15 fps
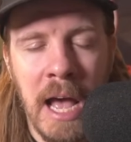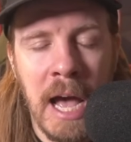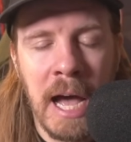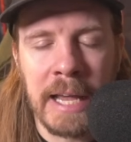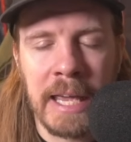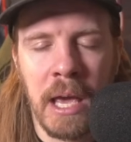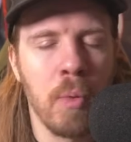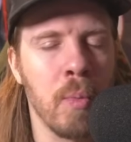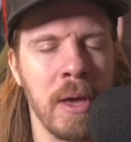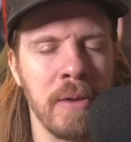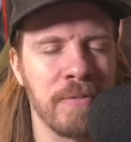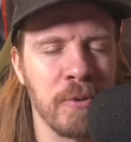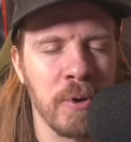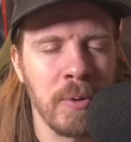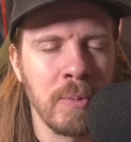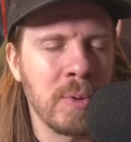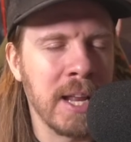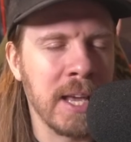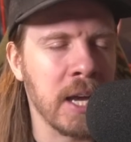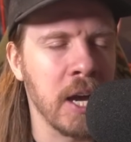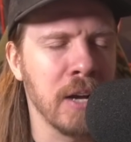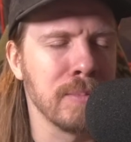I can't wait for it
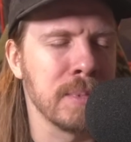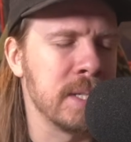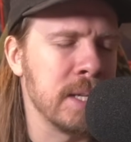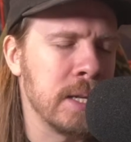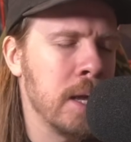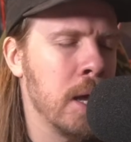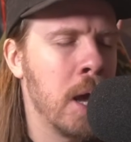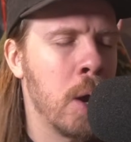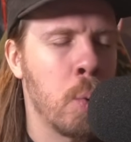when it comes in